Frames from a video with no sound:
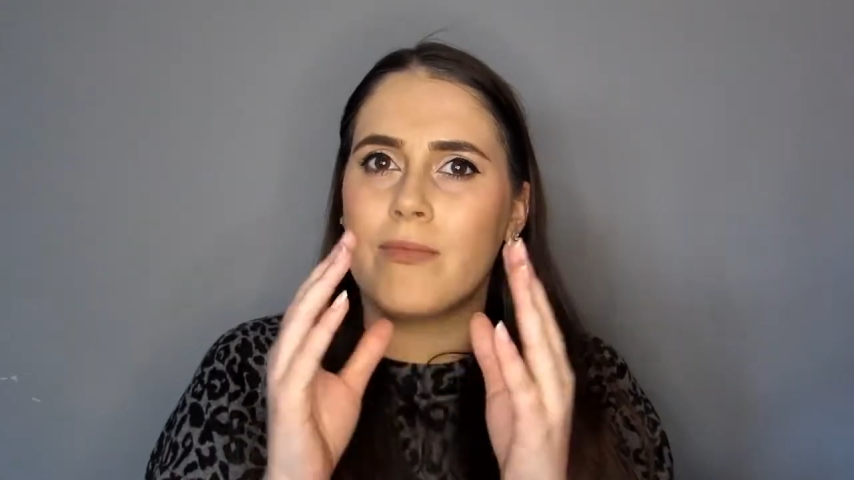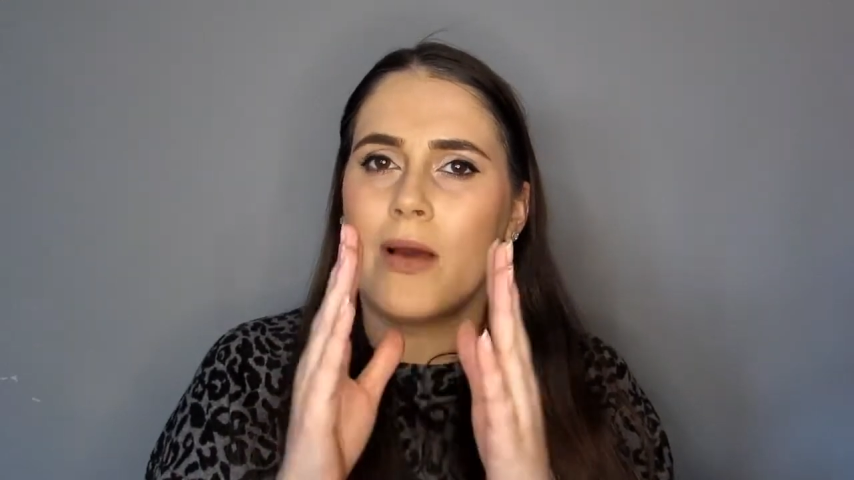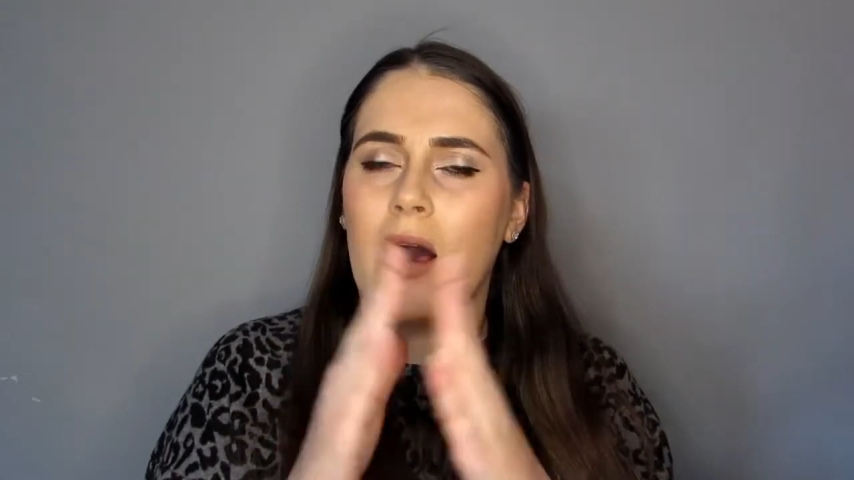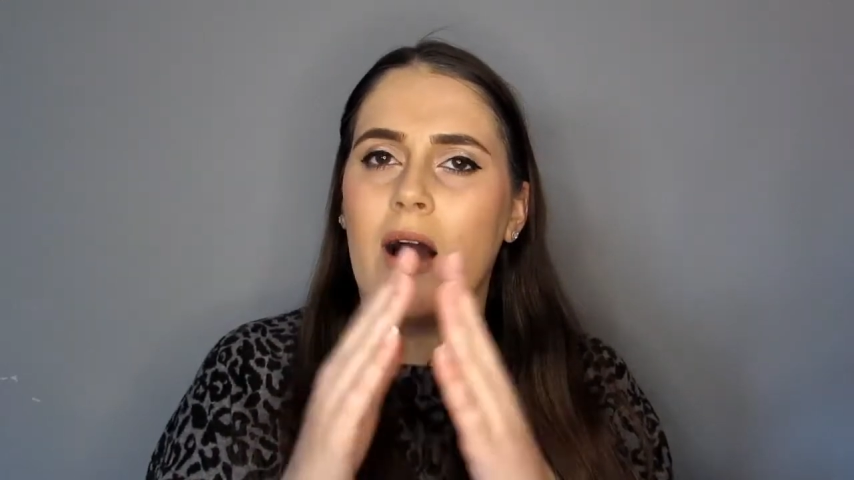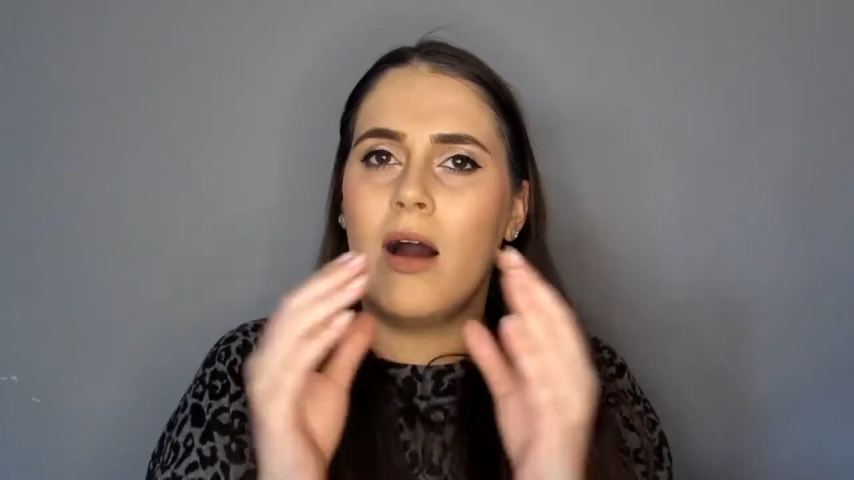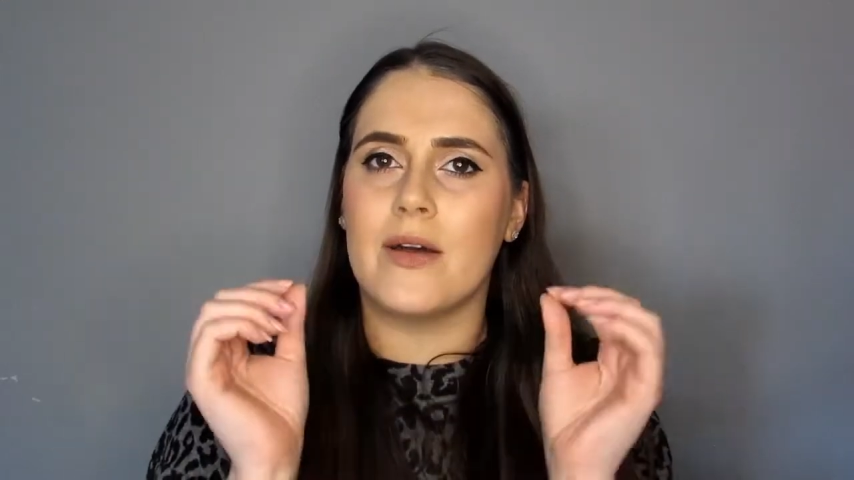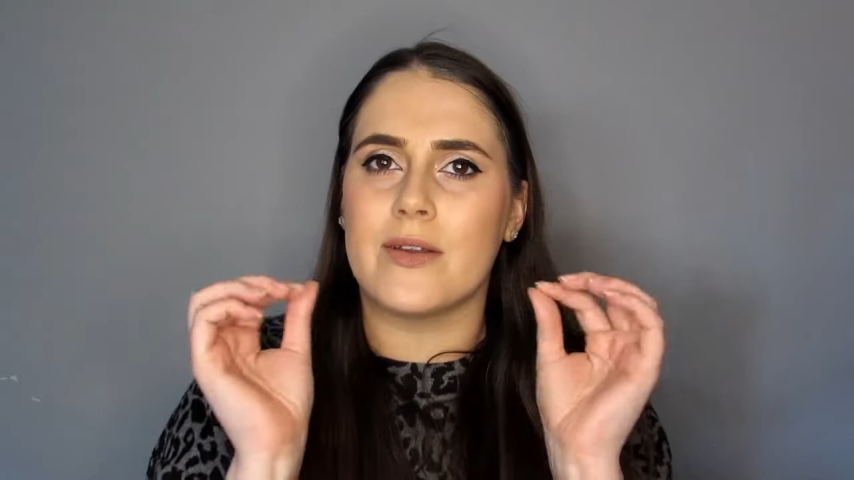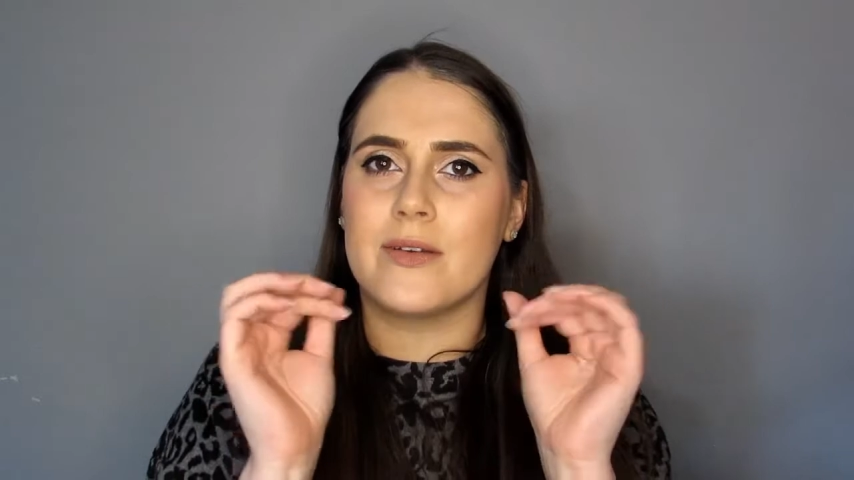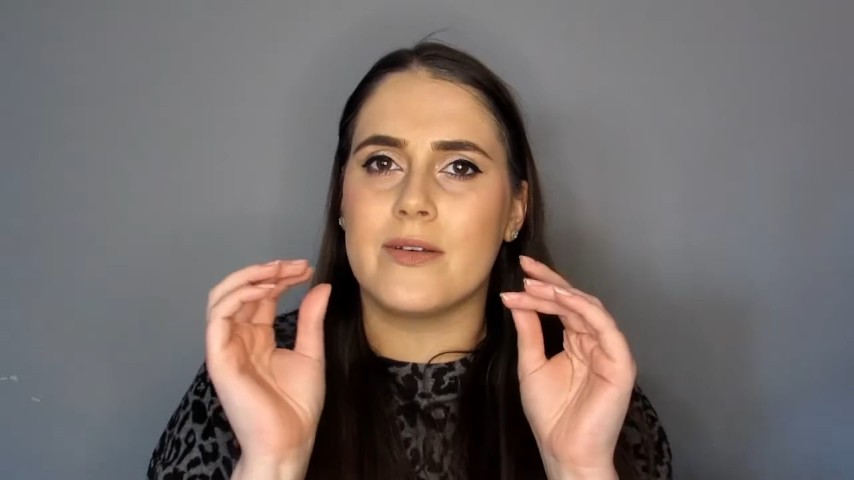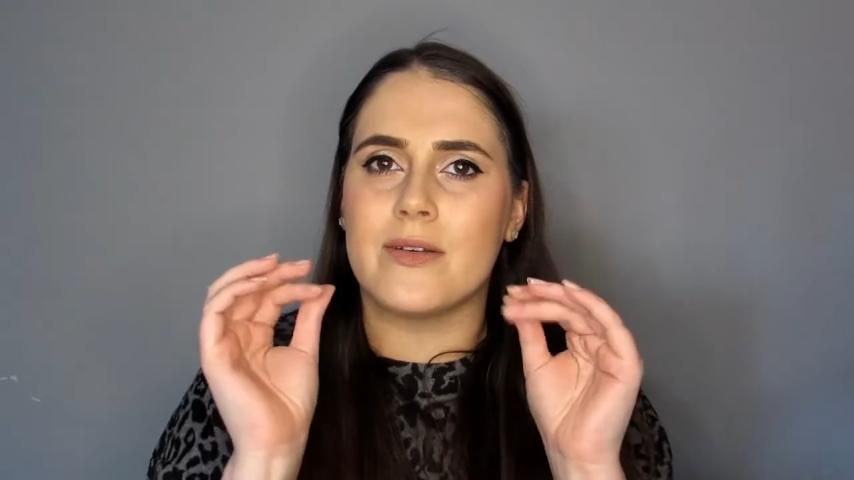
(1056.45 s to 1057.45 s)

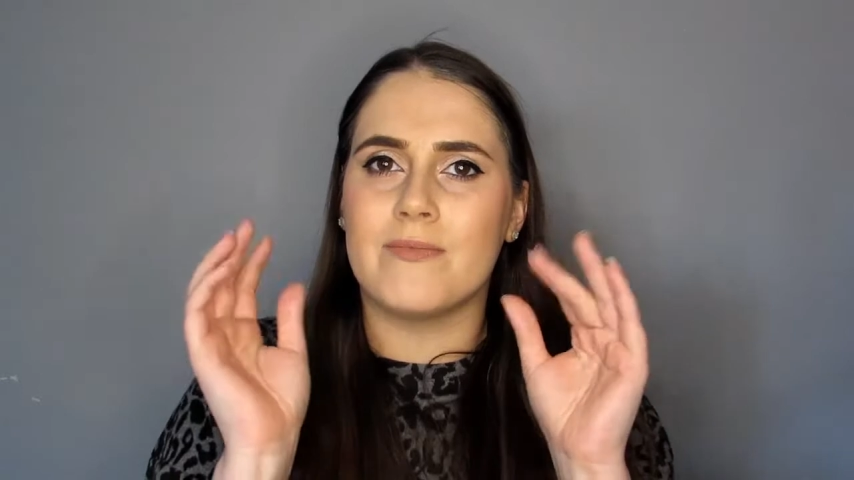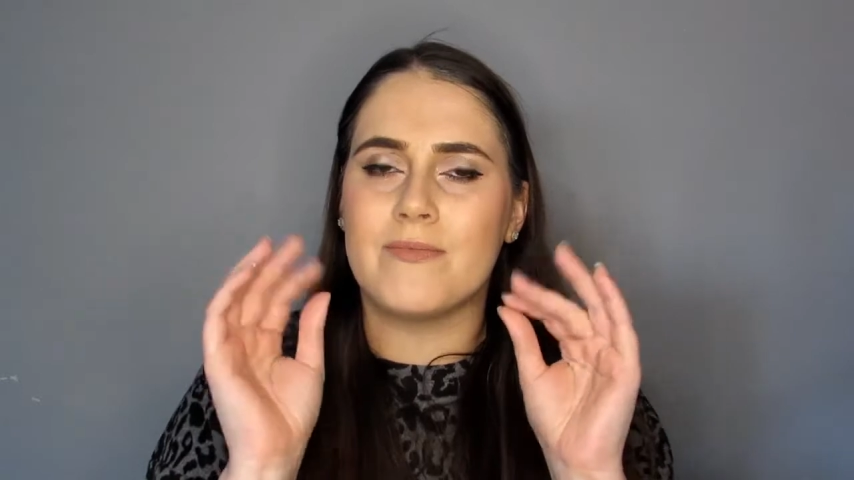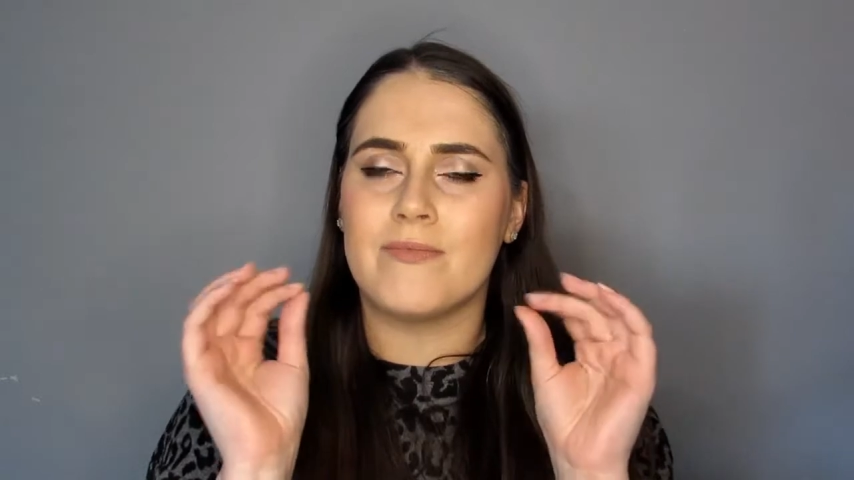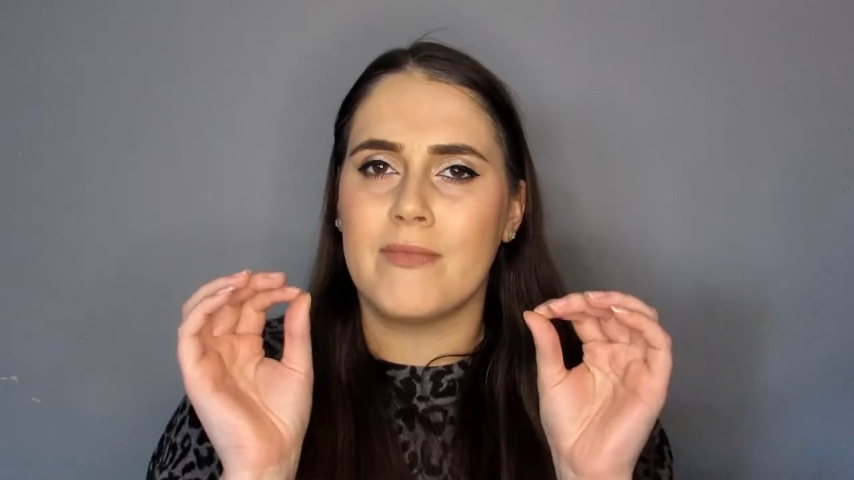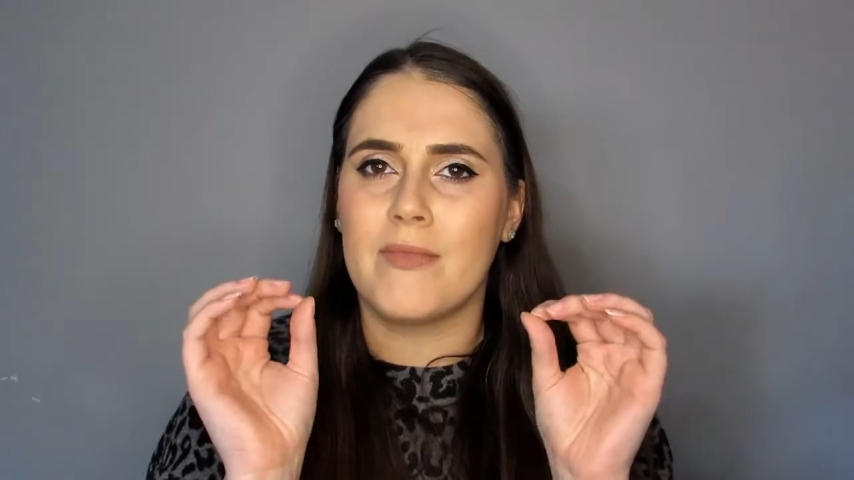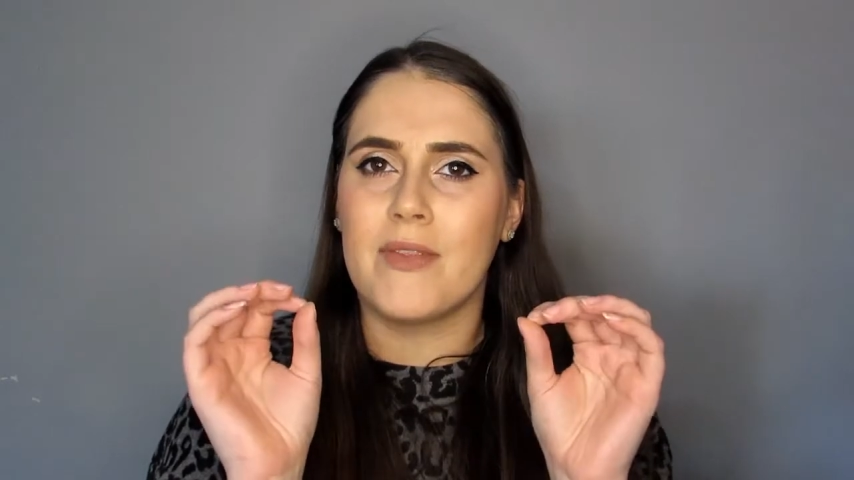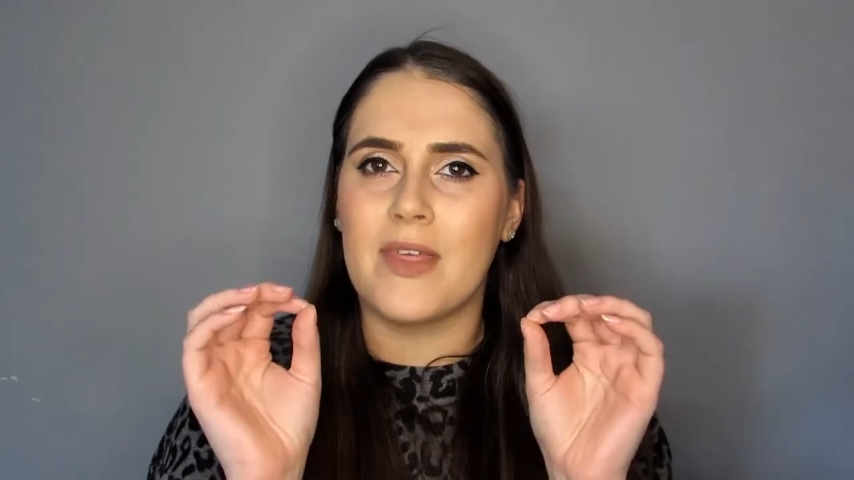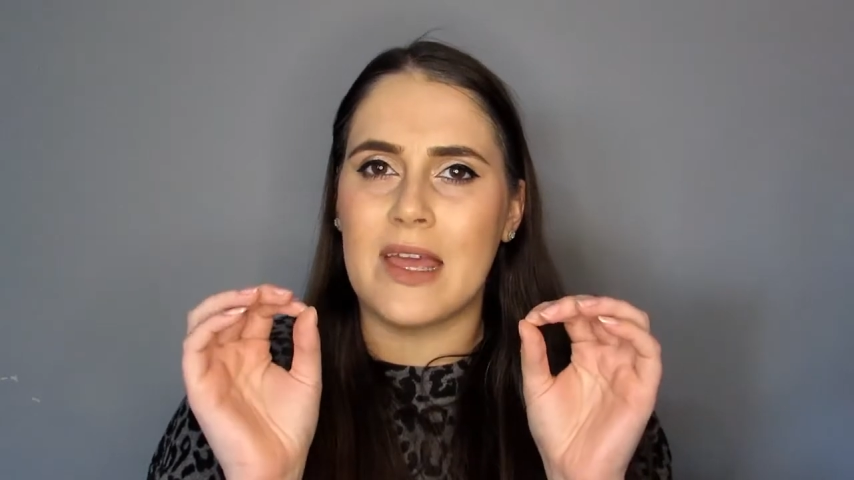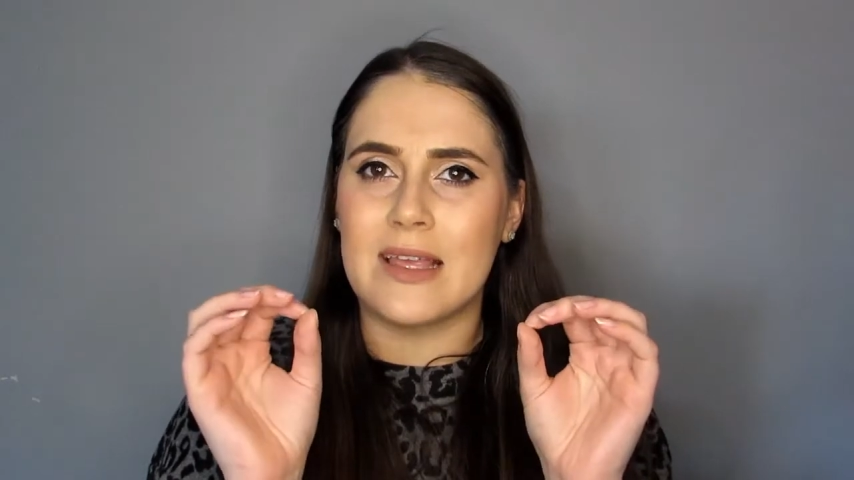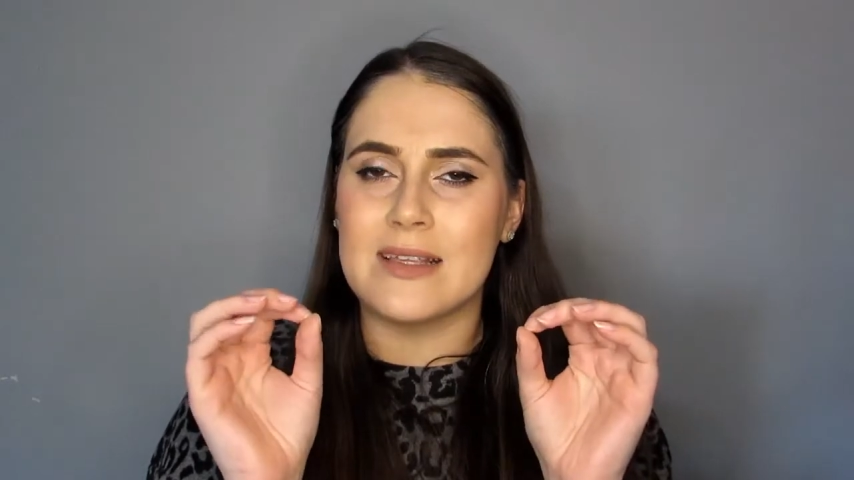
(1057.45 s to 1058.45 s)
hardened
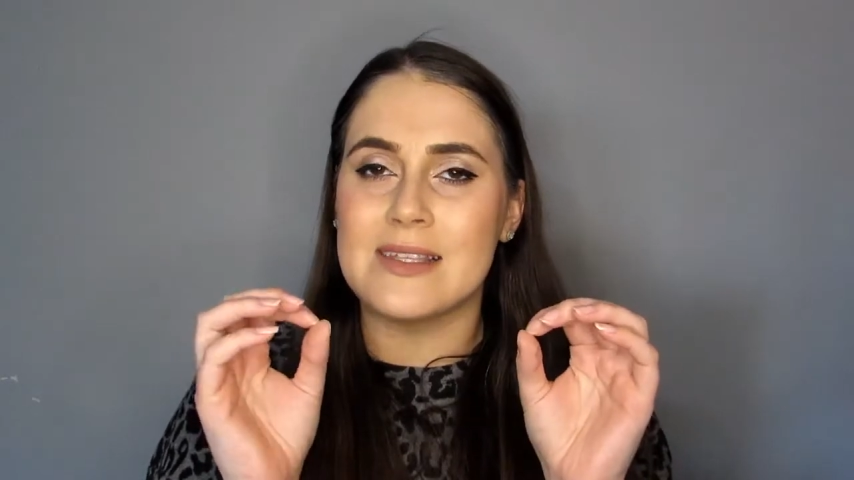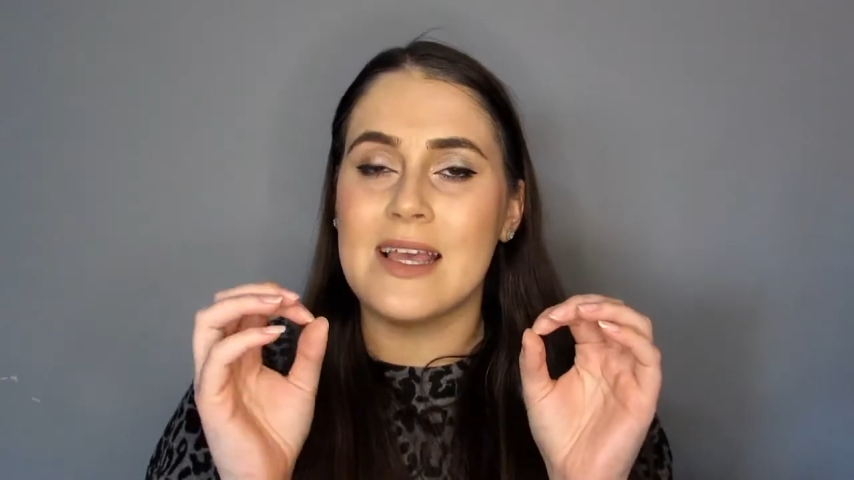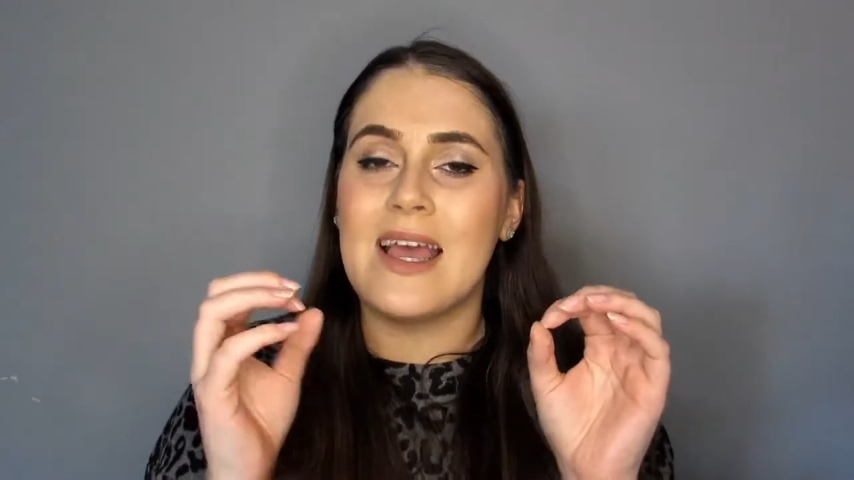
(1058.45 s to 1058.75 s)
things.